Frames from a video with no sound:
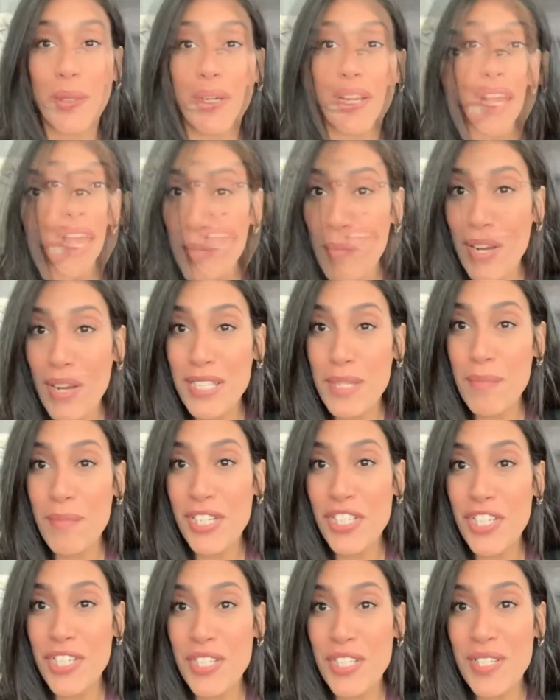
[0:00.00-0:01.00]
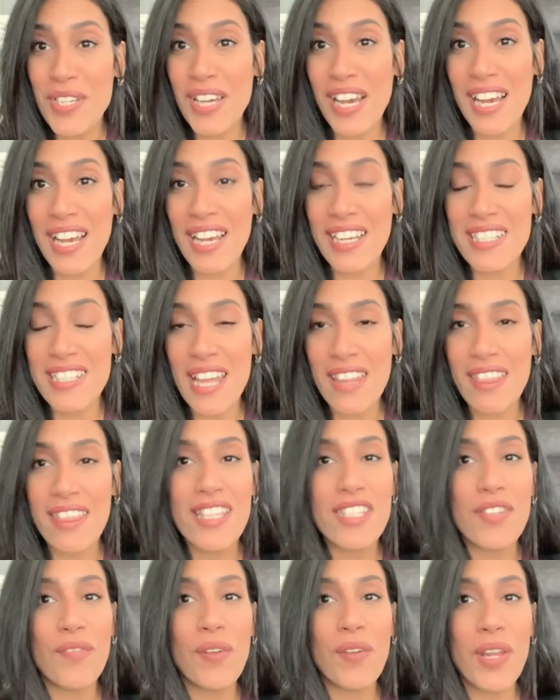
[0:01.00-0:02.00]
I also wanted to mention to you guys that
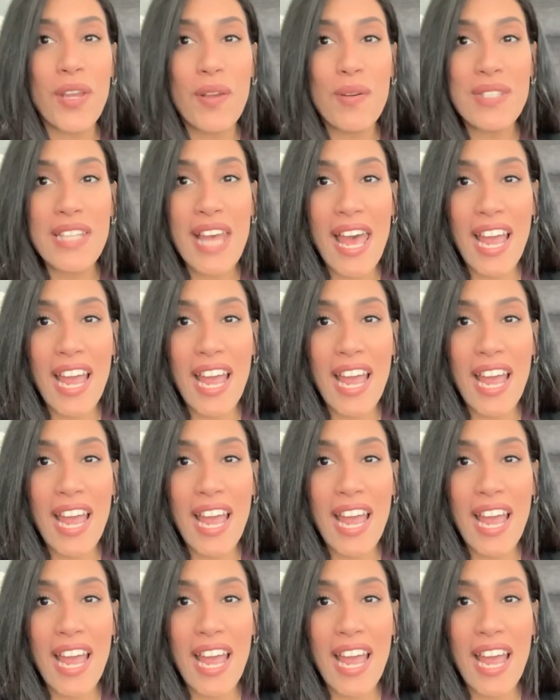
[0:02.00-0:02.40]
this video is